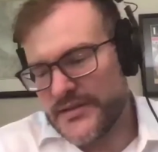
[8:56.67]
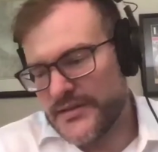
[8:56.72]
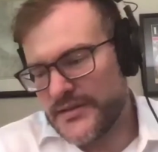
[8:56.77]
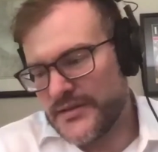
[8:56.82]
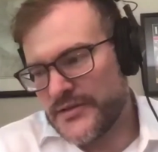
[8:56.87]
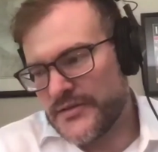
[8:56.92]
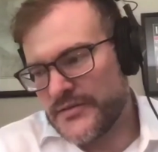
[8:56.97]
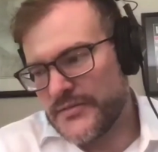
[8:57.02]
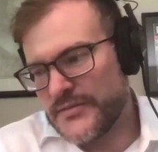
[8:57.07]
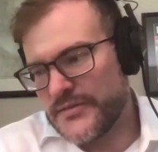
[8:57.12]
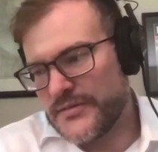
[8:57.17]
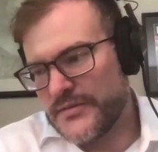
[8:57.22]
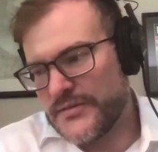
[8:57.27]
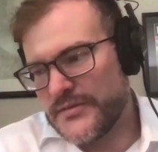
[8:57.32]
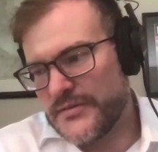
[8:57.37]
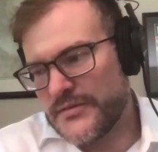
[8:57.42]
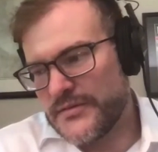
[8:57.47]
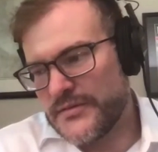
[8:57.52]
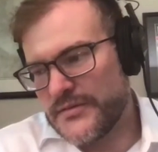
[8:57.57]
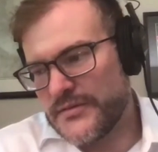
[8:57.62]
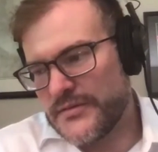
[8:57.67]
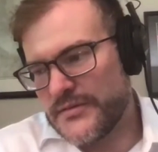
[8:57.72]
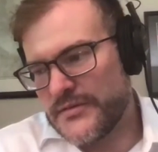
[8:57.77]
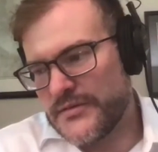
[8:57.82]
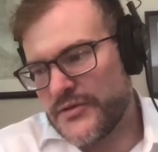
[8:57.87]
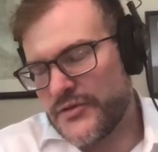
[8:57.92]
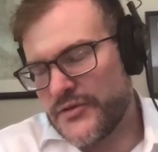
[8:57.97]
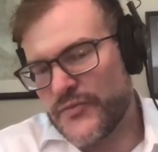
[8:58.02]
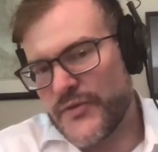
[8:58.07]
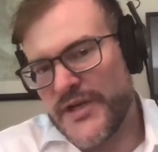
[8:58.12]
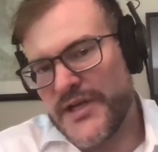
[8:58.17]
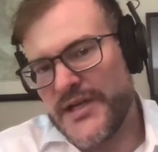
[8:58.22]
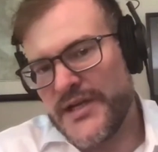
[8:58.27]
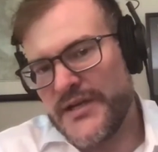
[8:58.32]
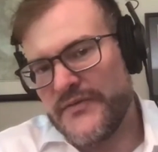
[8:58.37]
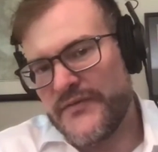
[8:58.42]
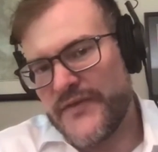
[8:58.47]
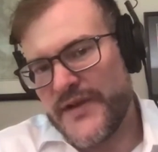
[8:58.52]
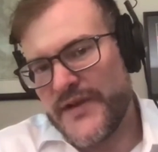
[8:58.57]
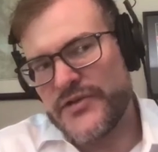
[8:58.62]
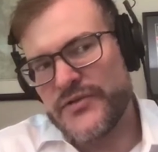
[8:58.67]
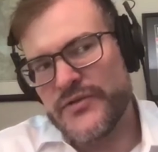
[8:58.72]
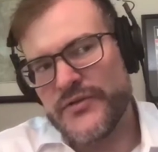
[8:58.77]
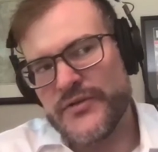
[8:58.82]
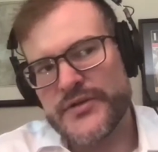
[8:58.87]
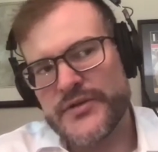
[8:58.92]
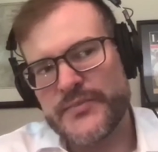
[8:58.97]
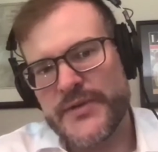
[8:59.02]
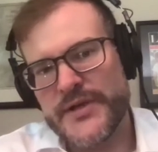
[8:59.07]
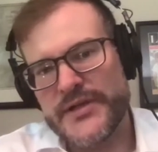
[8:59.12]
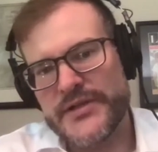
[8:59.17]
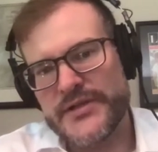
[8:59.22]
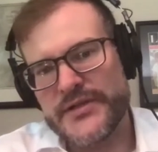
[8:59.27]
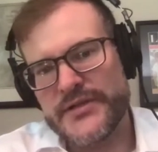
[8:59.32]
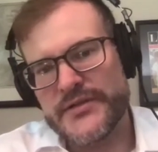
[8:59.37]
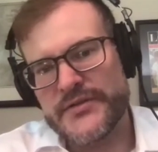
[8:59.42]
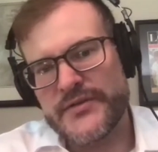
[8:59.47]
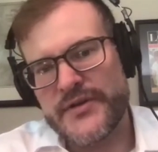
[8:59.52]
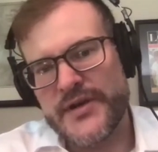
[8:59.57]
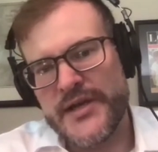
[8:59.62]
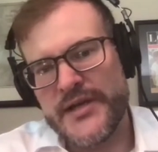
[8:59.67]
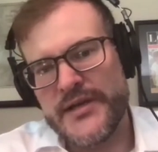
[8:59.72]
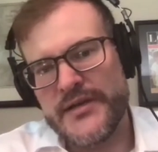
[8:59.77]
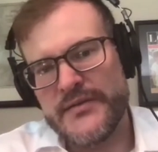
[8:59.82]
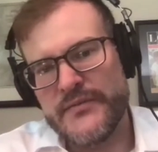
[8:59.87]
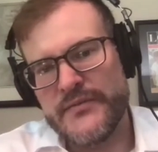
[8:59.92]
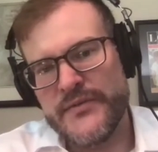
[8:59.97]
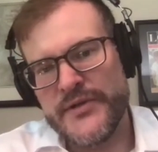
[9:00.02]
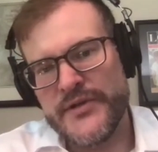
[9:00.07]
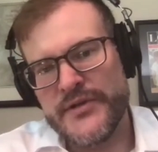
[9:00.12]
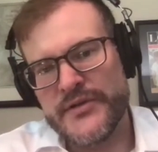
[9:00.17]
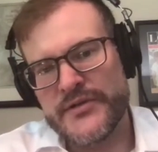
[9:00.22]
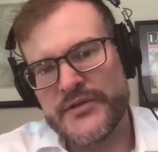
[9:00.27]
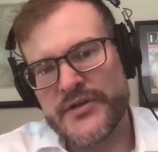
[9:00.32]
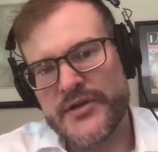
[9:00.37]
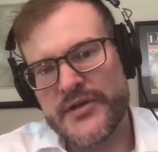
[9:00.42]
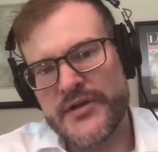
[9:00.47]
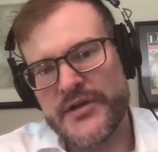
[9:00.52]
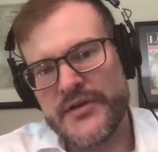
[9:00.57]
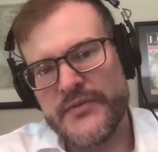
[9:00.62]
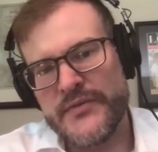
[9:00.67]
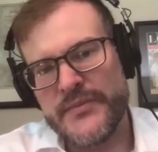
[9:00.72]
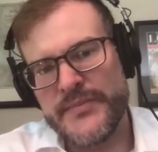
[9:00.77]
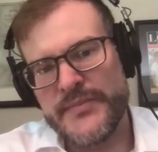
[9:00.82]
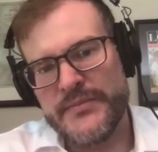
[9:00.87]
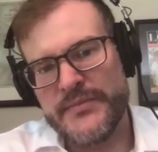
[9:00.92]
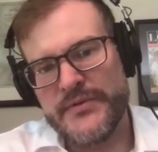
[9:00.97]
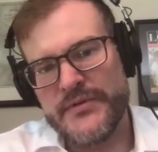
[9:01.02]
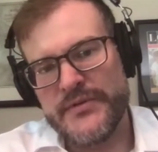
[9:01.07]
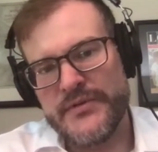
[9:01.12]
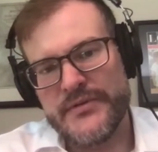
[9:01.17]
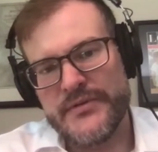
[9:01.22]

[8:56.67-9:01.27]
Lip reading: you're reading facial expressions, right? When you're talking with people.